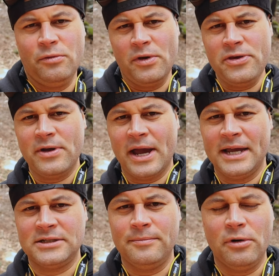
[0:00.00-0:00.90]
with you
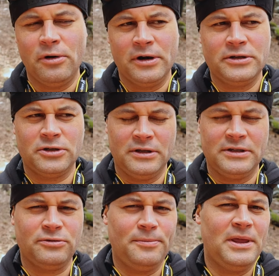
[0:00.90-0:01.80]
guys on board so
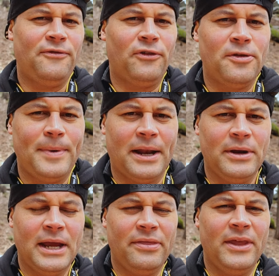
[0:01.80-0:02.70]
this would be the fourth
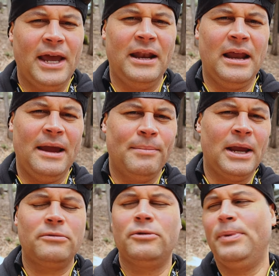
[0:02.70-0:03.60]
battery and then I might